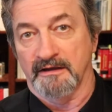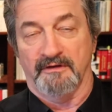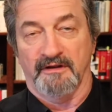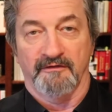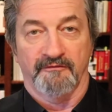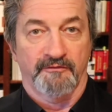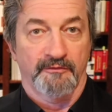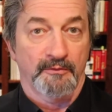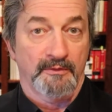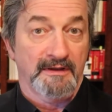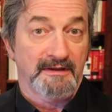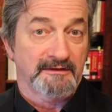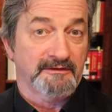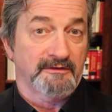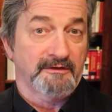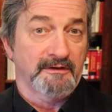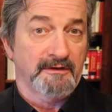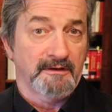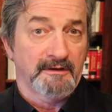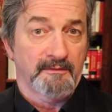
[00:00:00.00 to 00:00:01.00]
if you get
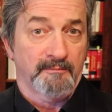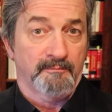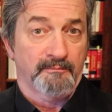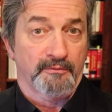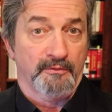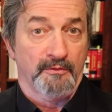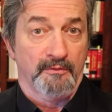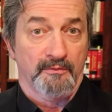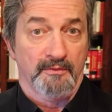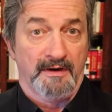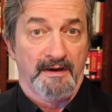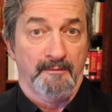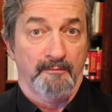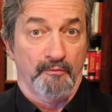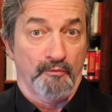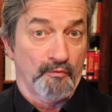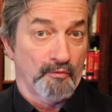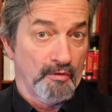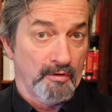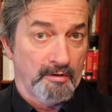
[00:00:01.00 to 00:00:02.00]
the program
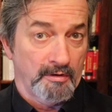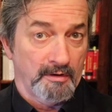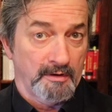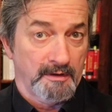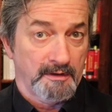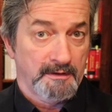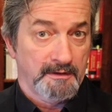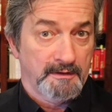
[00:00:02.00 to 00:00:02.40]
wrong.